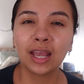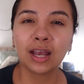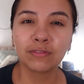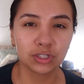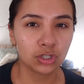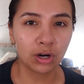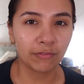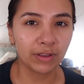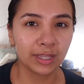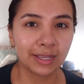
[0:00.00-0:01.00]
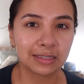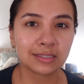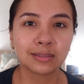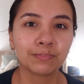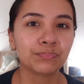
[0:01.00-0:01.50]
of a strong feeling
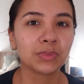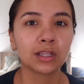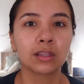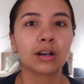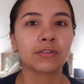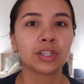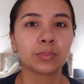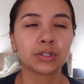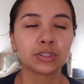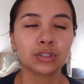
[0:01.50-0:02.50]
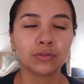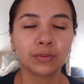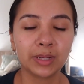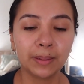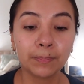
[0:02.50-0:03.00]
as a lot of other books do for
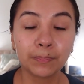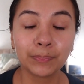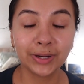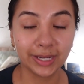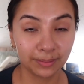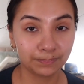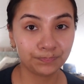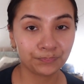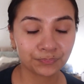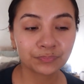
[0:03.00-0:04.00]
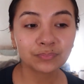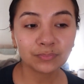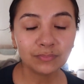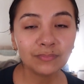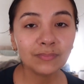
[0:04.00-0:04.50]
me. But
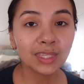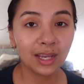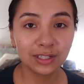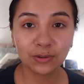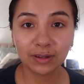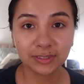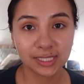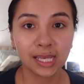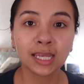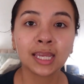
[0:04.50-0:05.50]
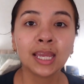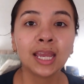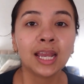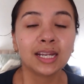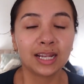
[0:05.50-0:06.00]
I do have to say,
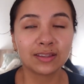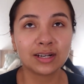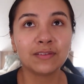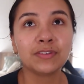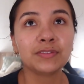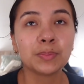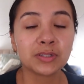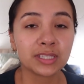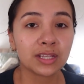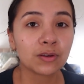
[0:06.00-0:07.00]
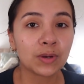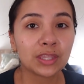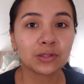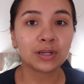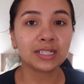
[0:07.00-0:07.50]
now that I'm 50% of the way
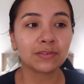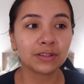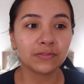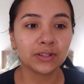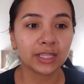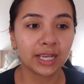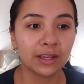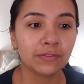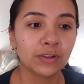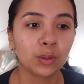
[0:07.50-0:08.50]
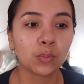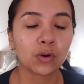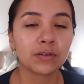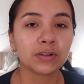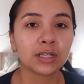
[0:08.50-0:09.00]
through, I definitely feel like I feel
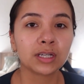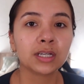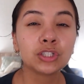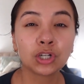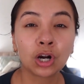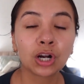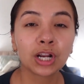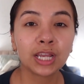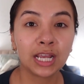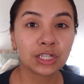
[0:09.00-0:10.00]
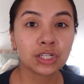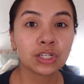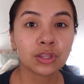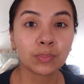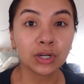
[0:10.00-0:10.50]
more of a stronger connection
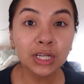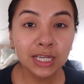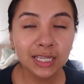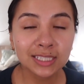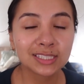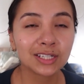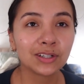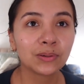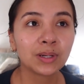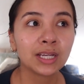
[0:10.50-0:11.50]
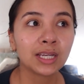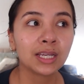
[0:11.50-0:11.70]
to the book. So